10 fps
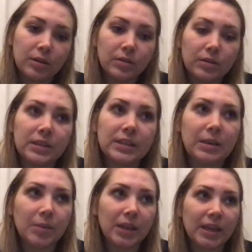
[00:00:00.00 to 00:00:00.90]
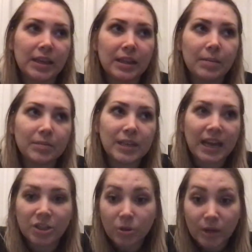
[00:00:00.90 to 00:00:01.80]
stimulate them to
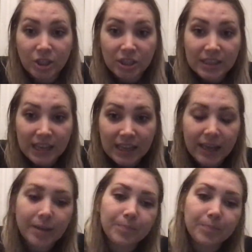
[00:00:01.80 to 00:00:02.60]
ask questions like that.